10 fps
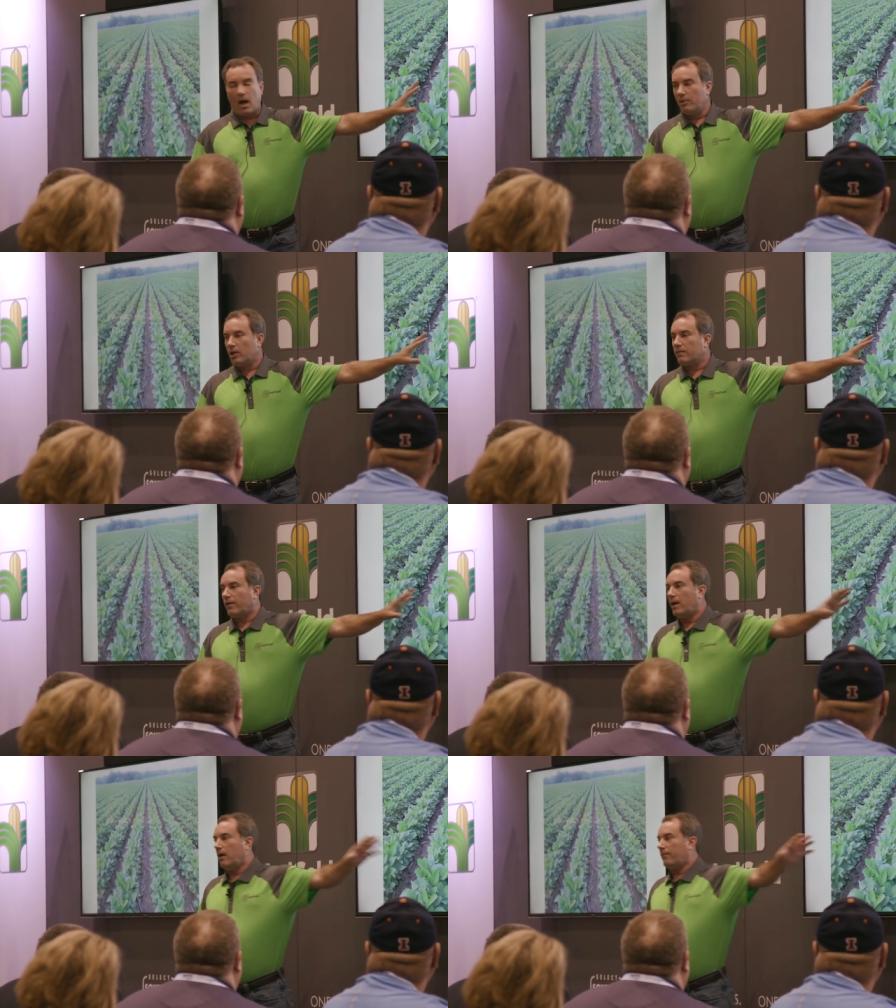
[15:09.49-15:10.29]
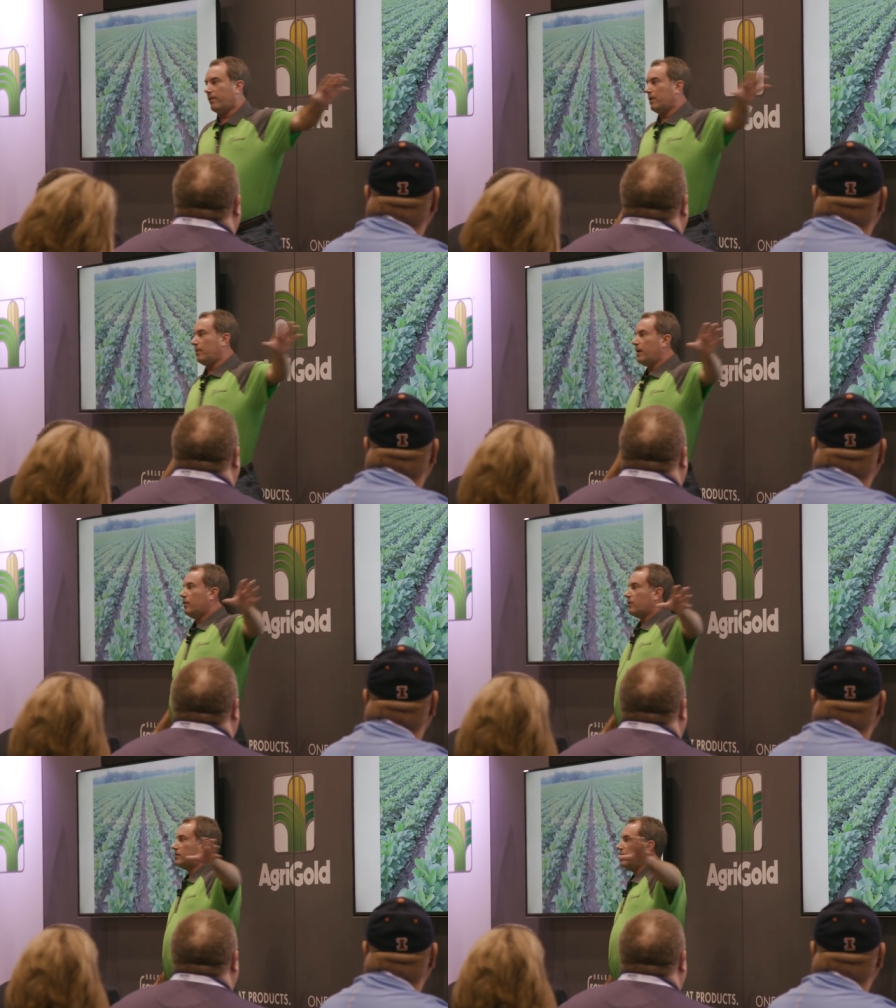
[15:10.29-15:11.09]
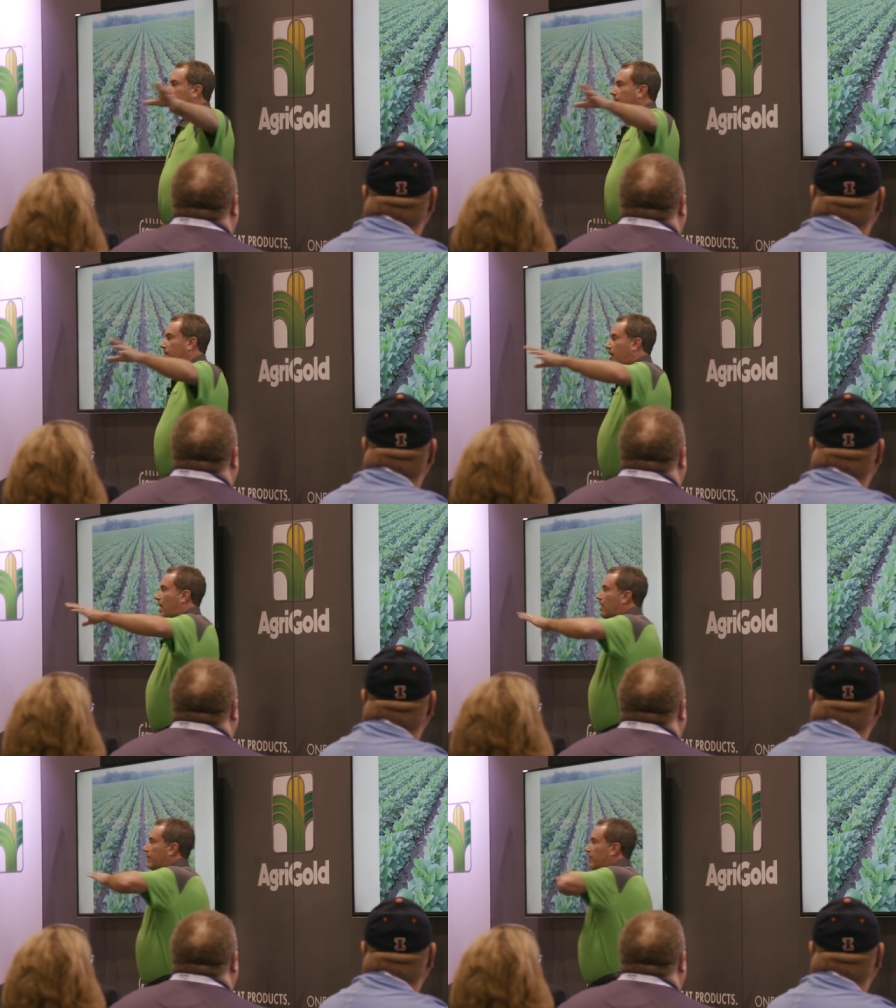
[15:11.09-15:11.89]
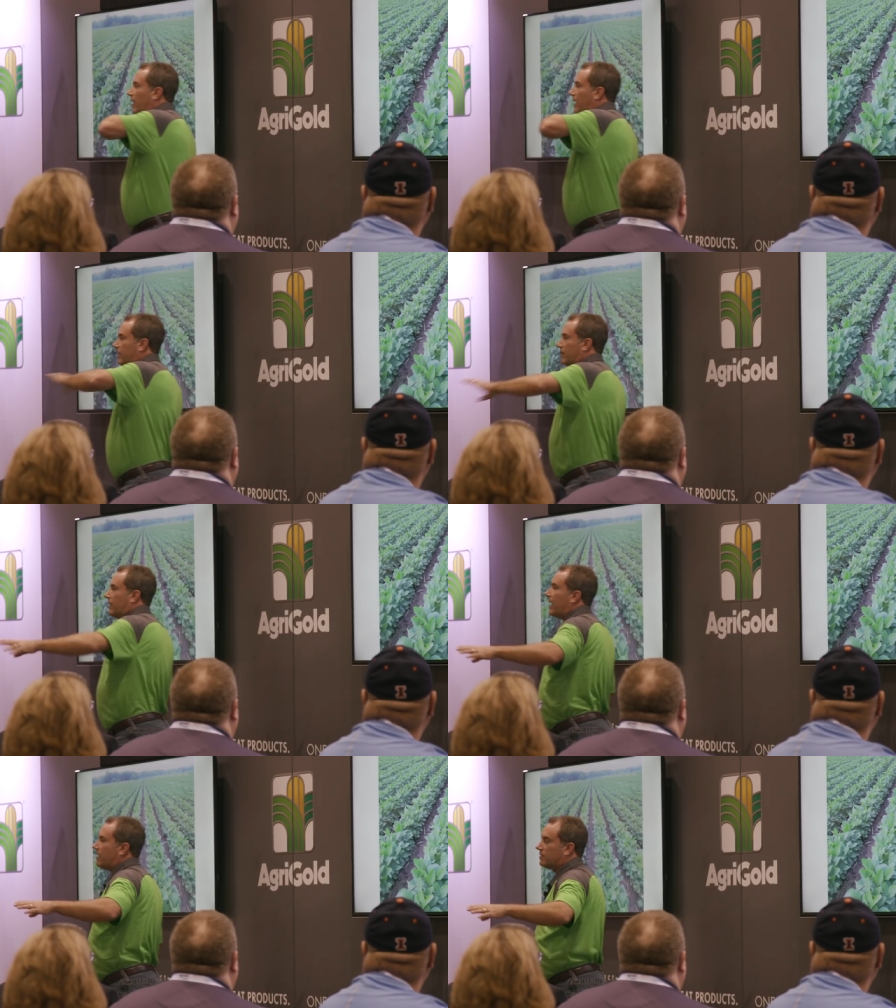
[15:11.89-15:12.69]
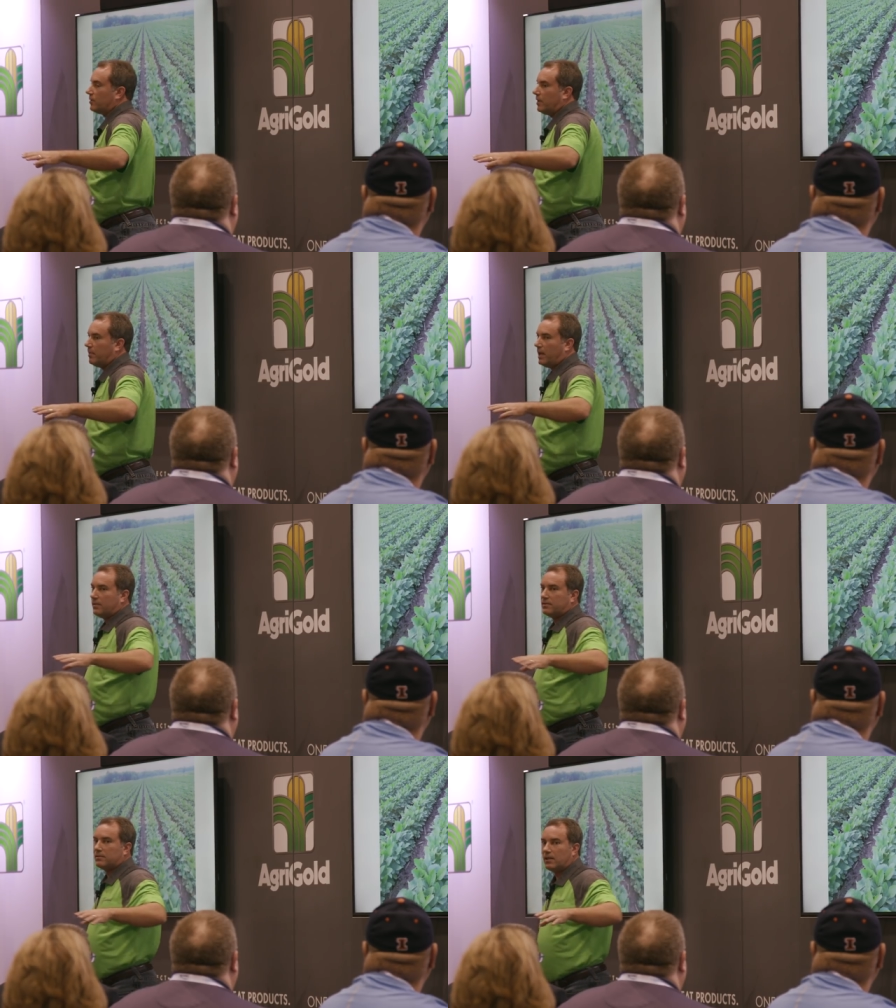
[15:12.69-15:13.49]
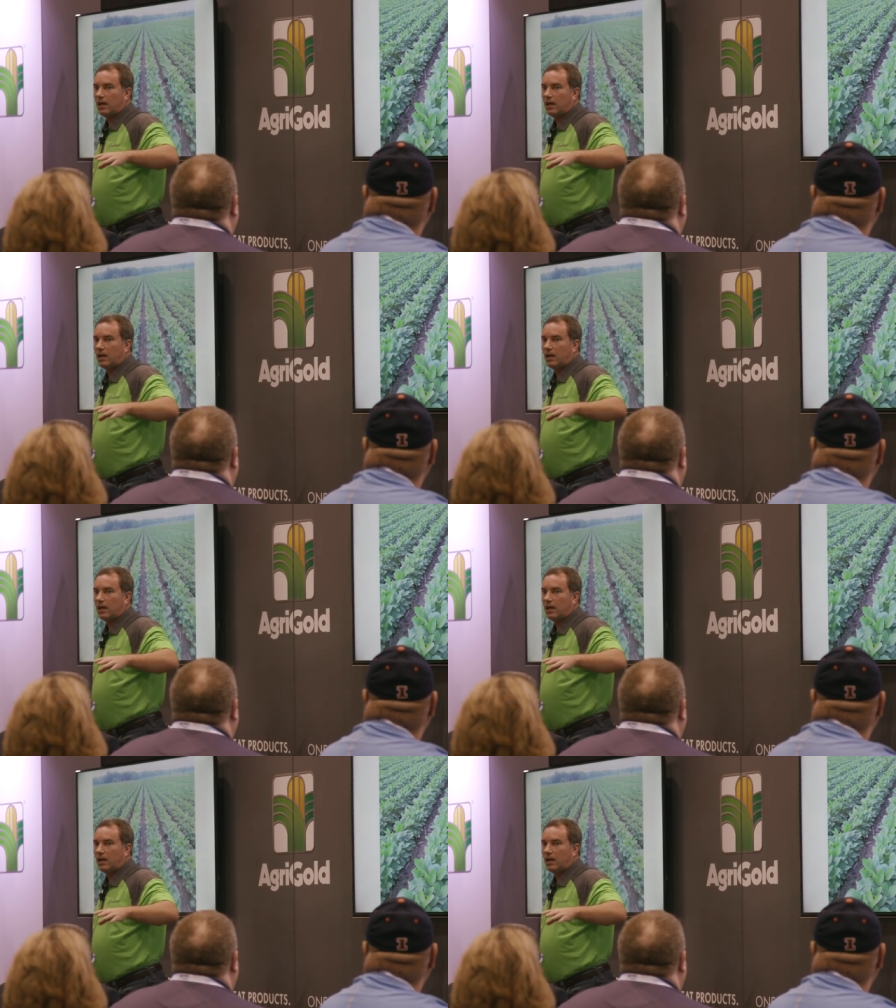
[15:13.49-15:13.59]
I'm looking for help from anybody who can help me with how to irrigate soybeans.